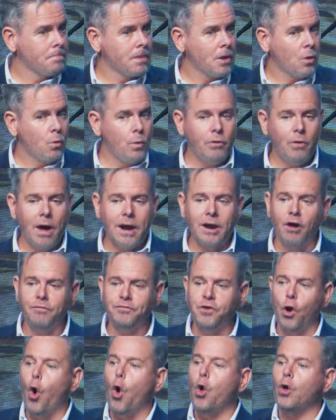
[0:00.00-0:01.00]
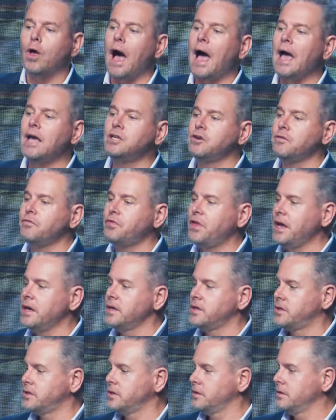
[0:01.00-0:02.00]
We run after all kinds of
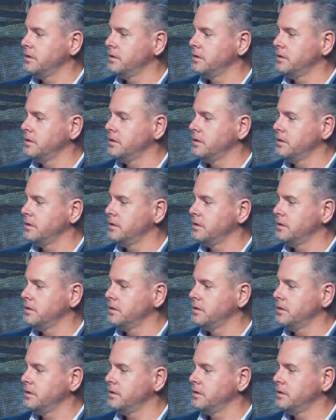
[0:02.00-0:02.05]
things.